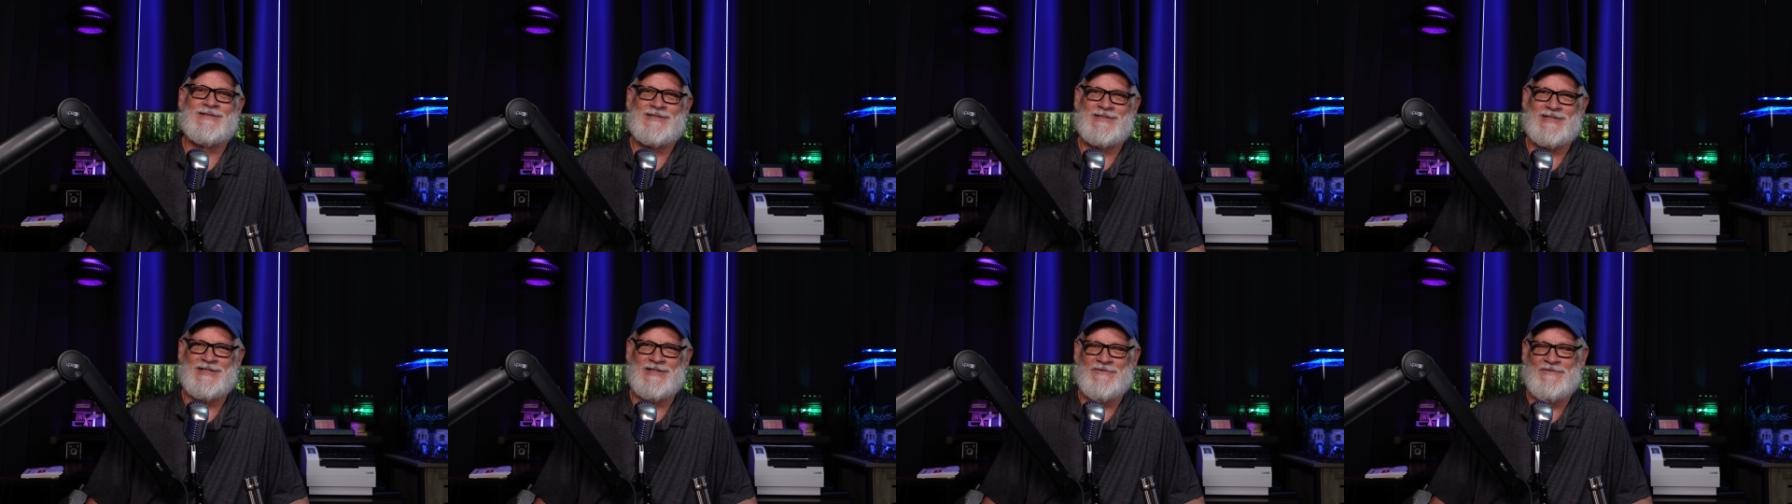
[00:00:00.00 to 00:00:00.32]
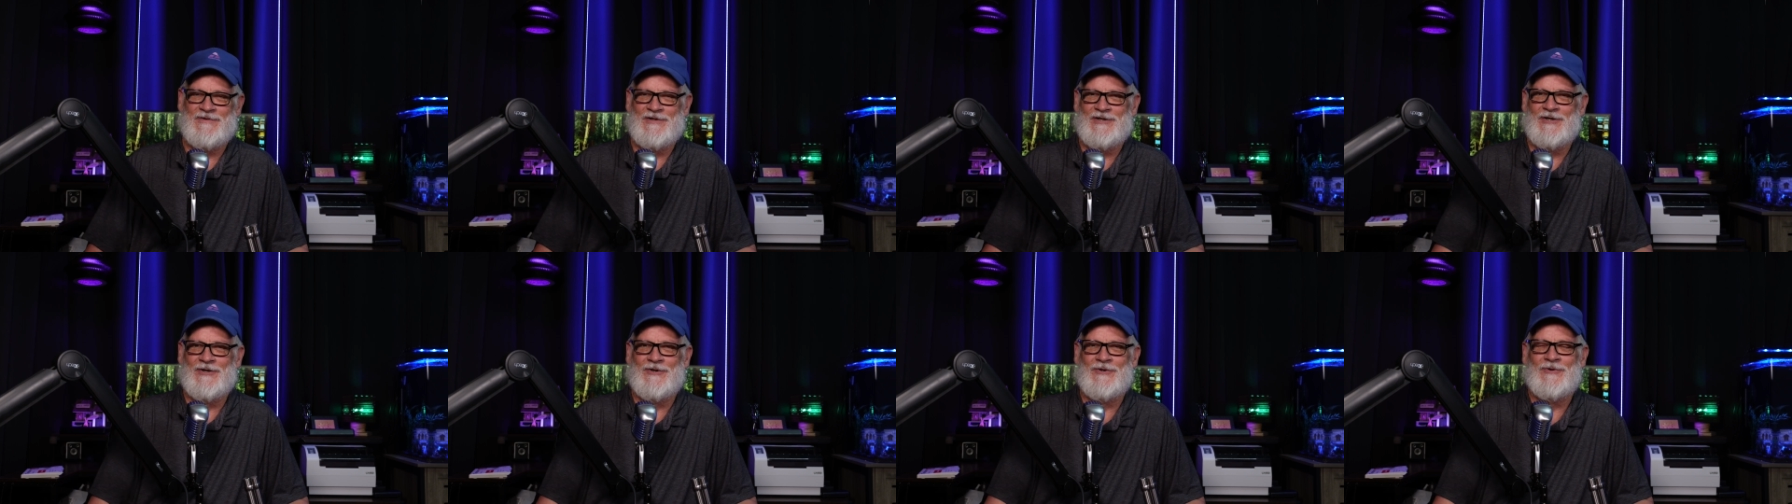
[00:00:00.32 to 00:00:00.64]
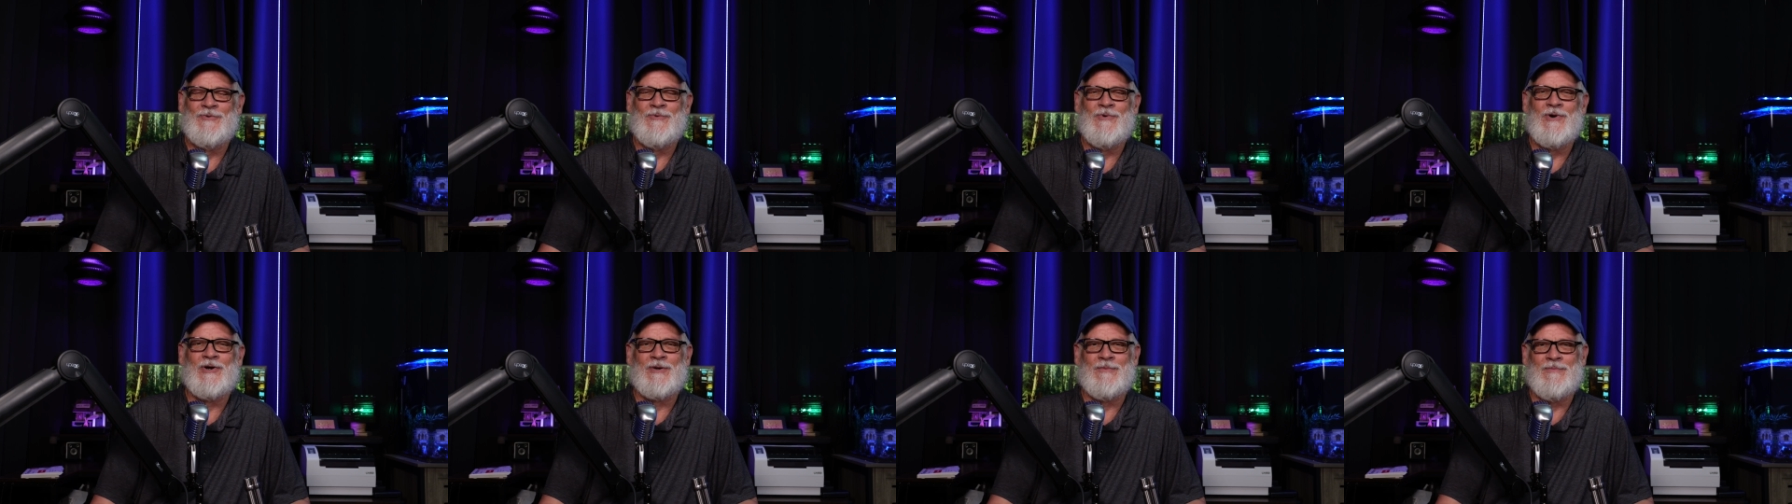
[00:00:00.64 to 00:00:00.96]
Steve
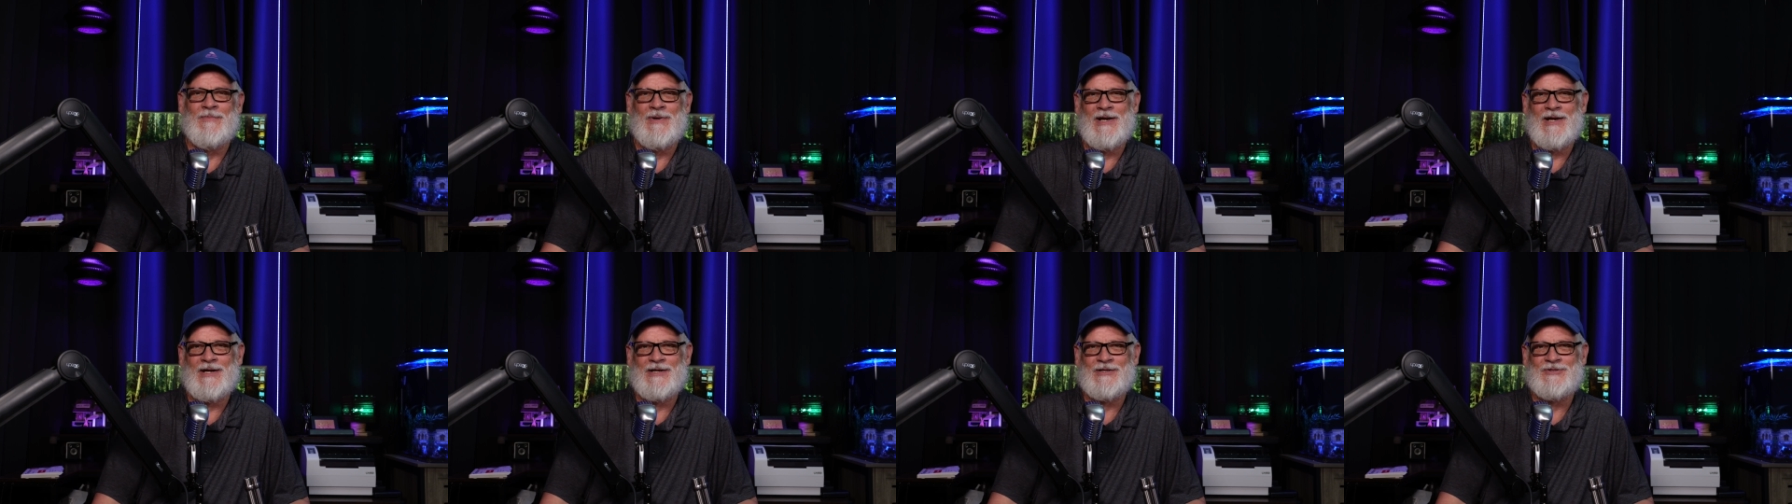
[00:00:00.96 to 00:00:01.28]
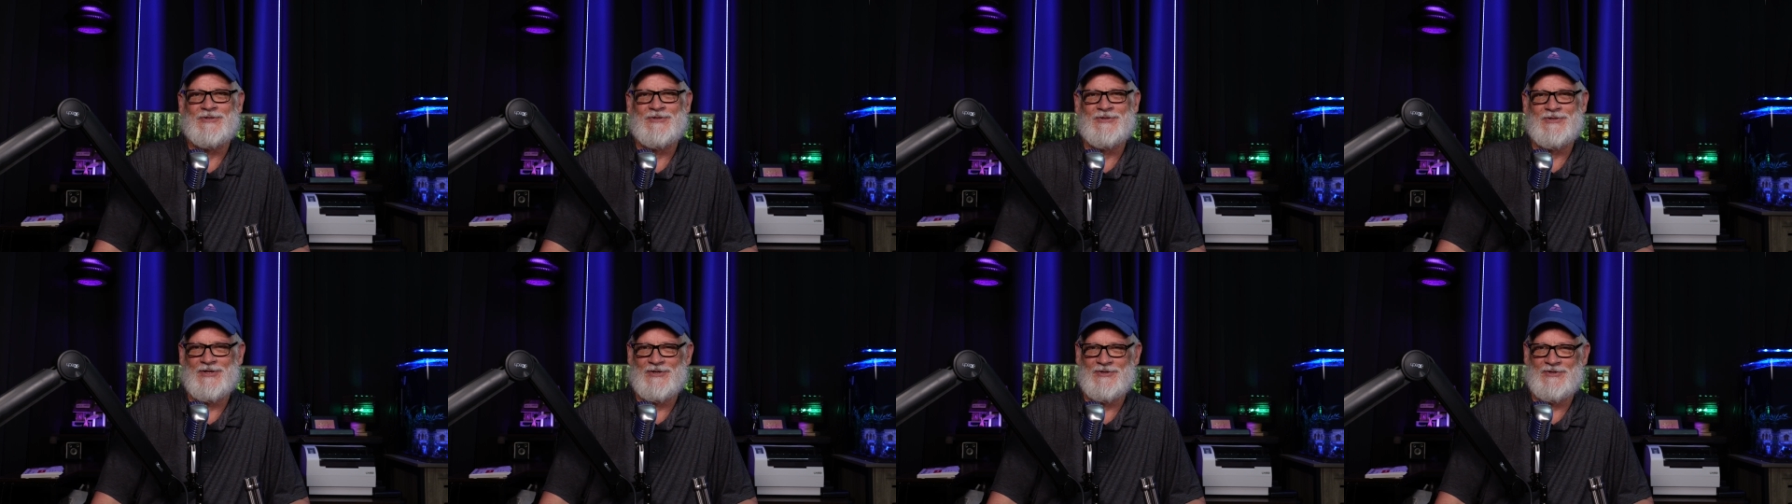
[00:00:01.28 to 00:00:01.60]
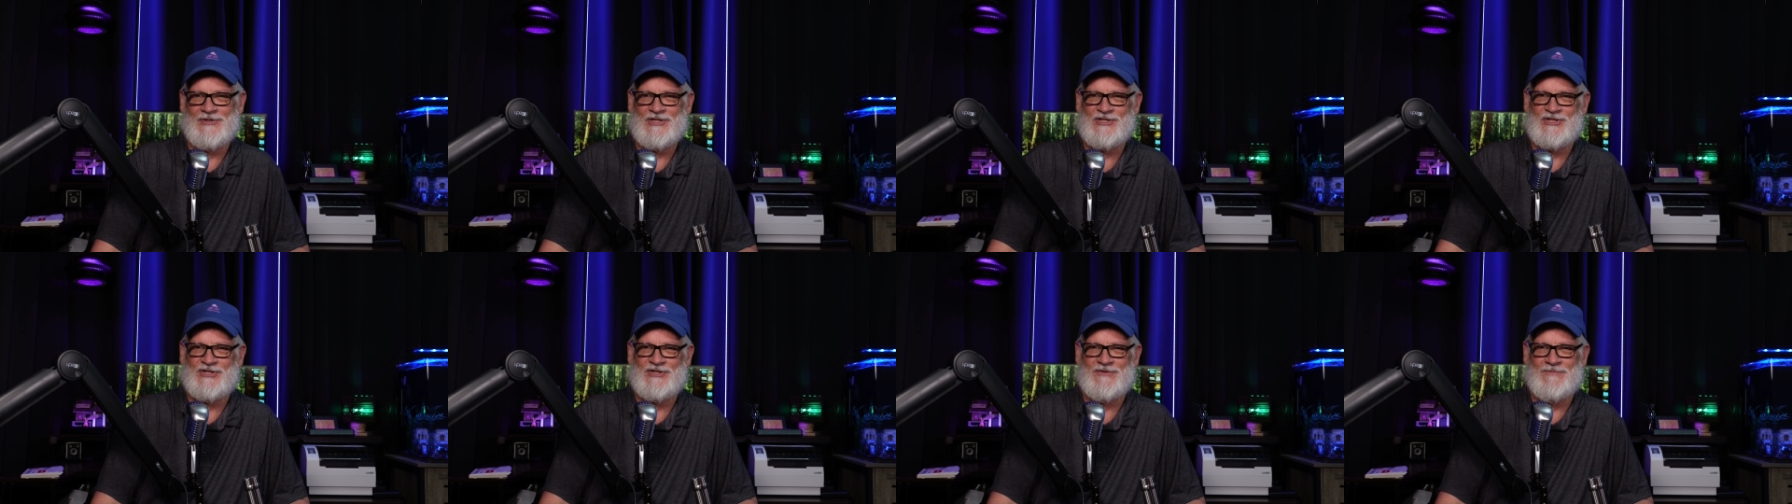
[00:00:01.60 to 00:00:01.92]
here. Welcome back to another
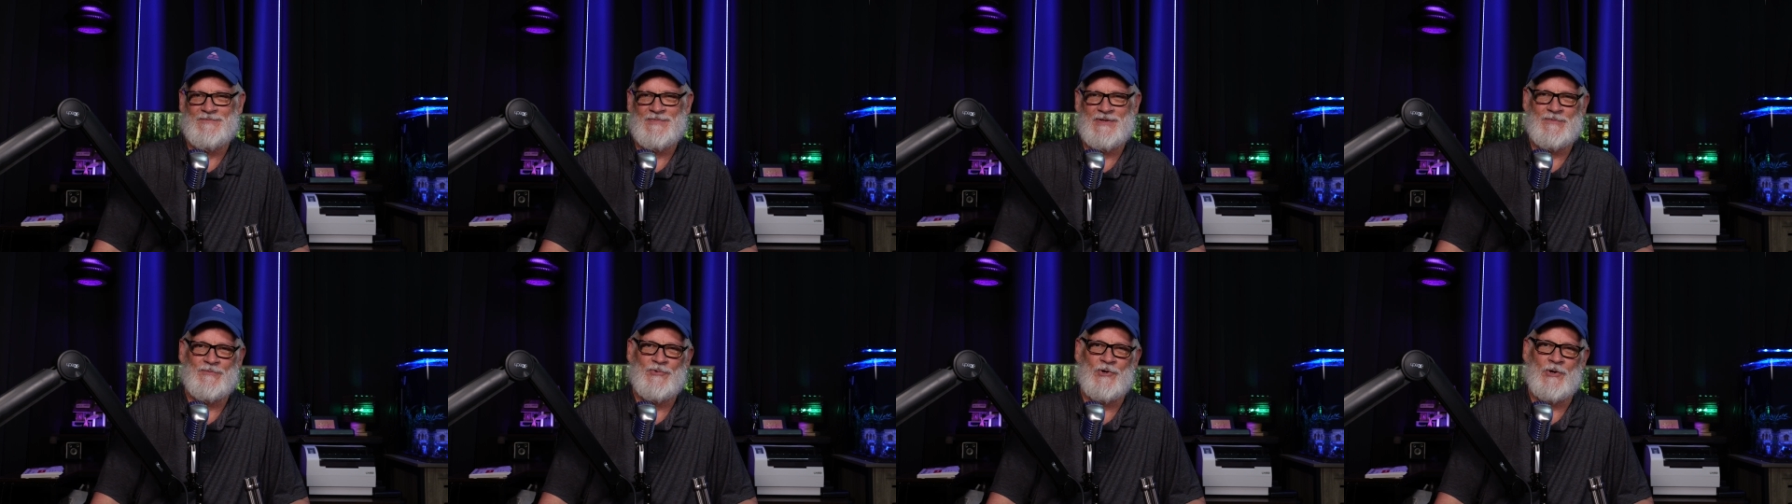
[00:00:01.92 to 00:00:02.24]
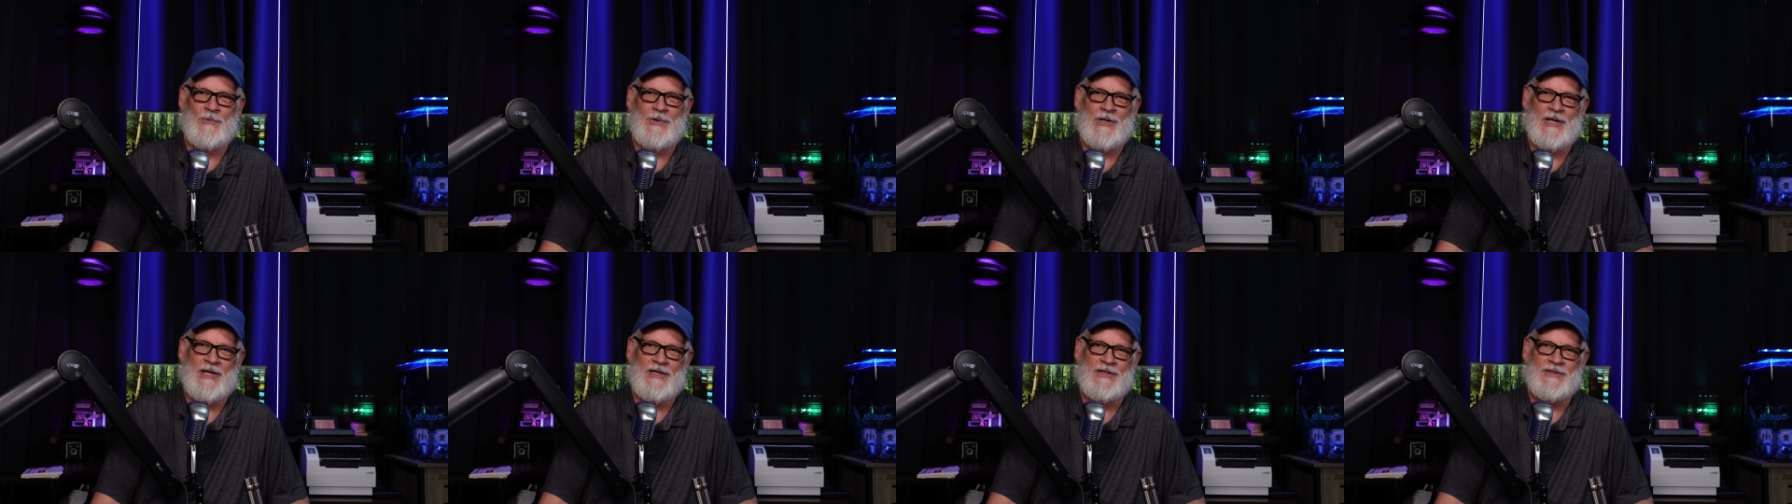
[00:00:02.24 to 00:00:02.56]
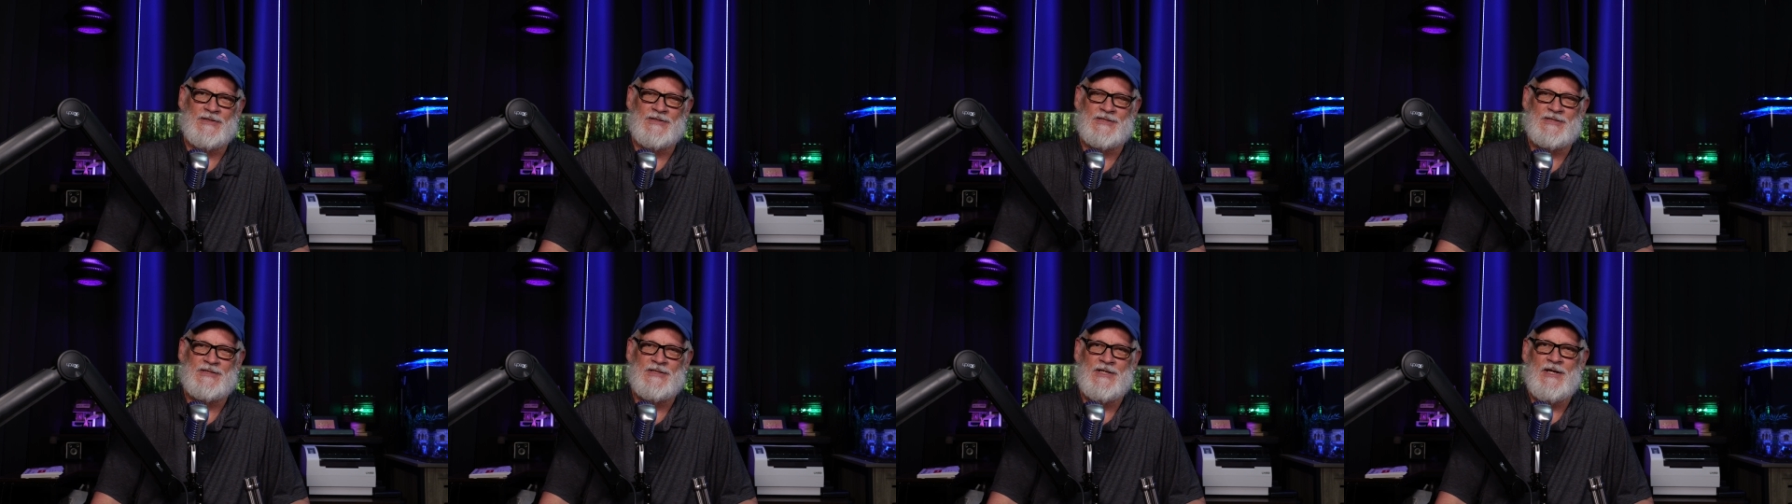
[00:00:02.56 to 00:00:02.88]
edition of Big Bore
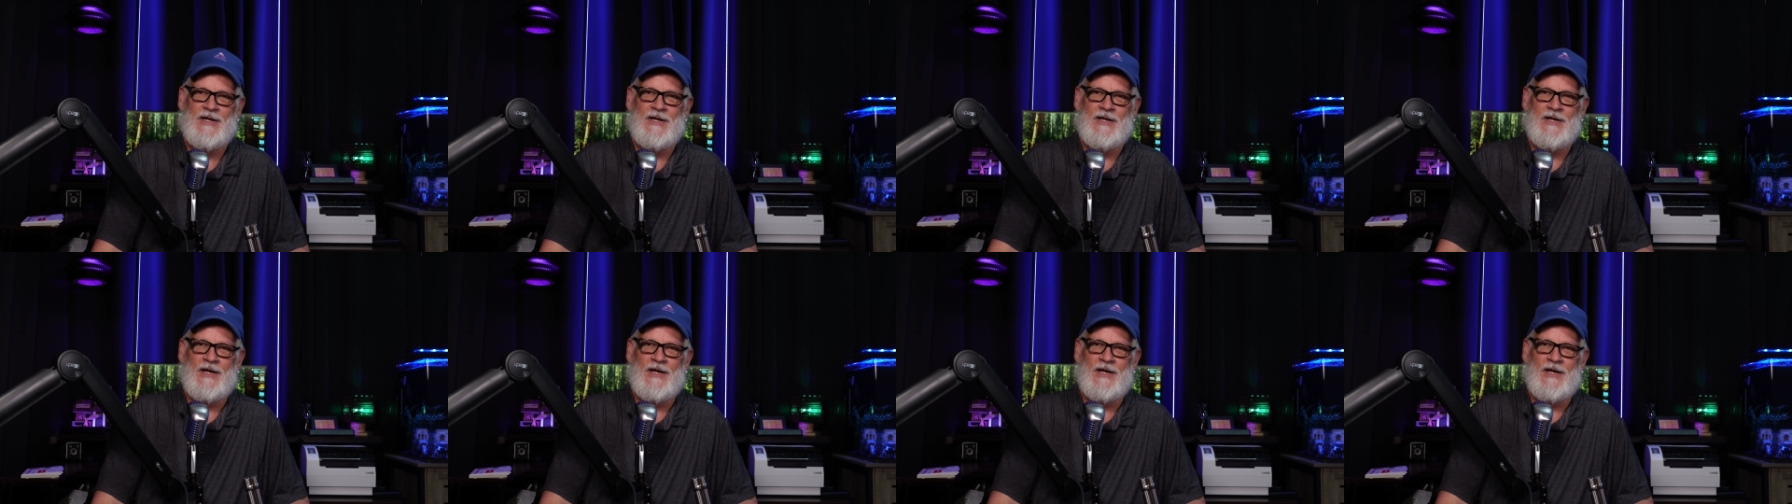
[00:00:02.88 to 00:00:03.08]
Guns.